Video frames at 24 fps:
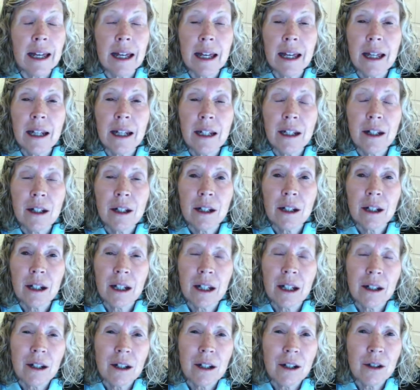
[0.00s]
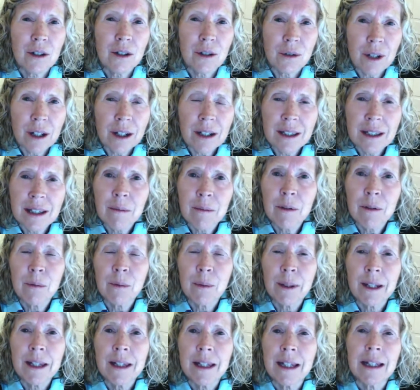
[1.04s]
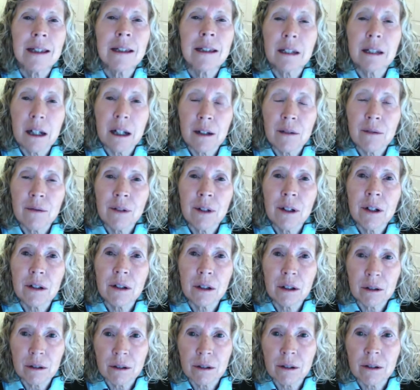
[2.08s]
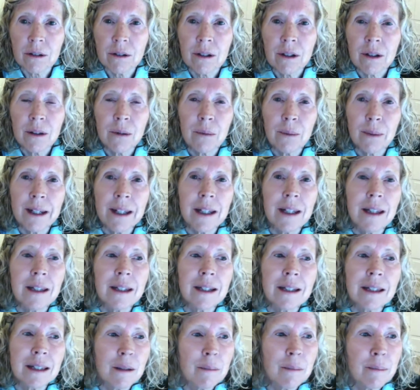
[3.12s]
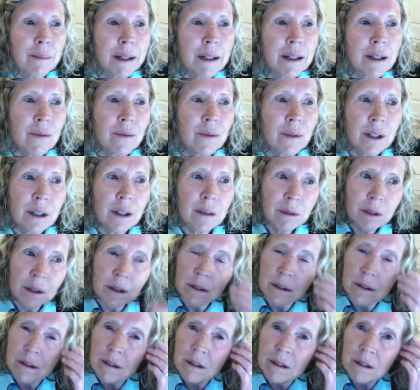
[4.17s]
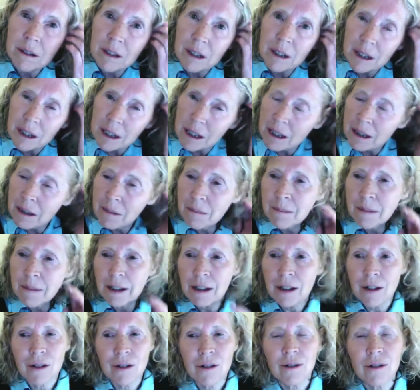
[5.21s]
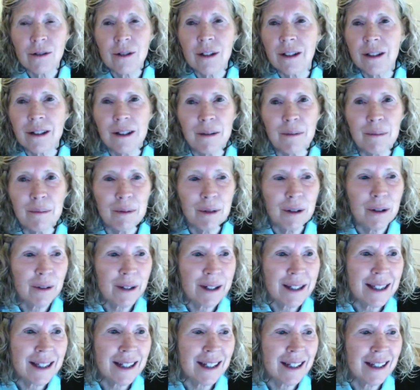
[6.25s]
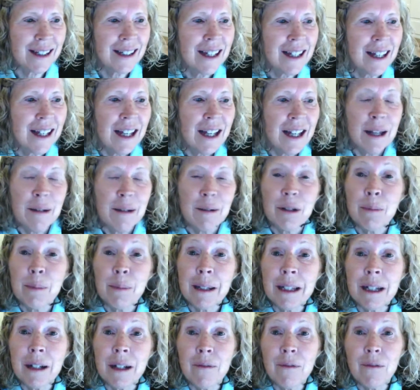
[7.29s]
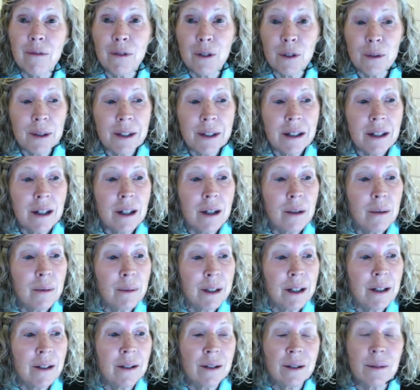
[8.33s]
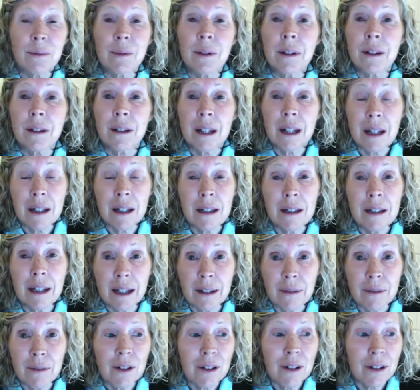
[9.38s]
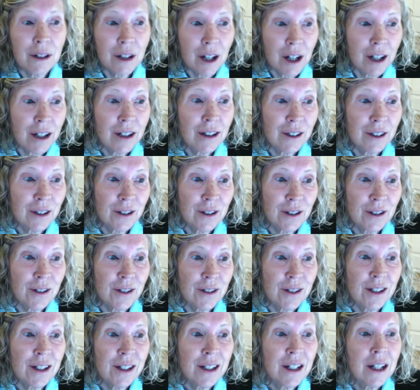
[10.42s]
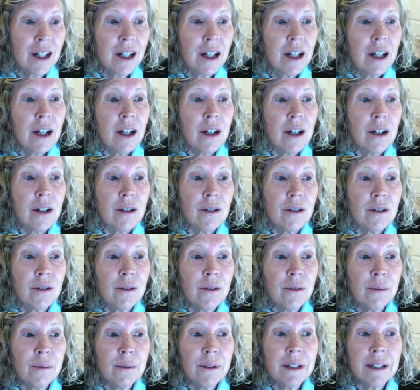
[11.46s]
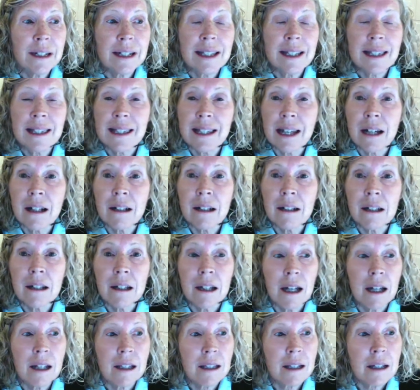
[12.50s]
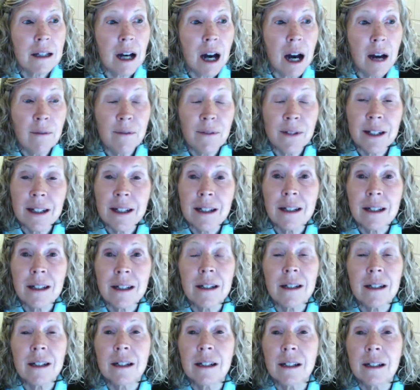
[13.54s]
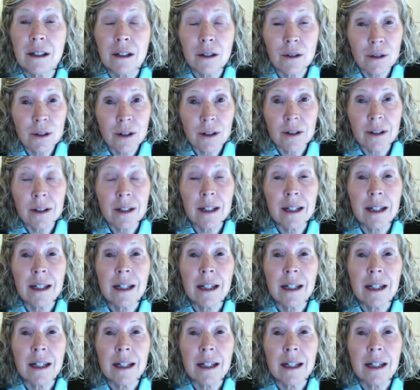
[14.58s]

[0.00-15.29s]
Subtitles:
and it instructs them the way they love to learn, the way that's the best for them to learn, and making sure that they're progressing to become fluent readers and lifelong learners. Children will excel as confident learners,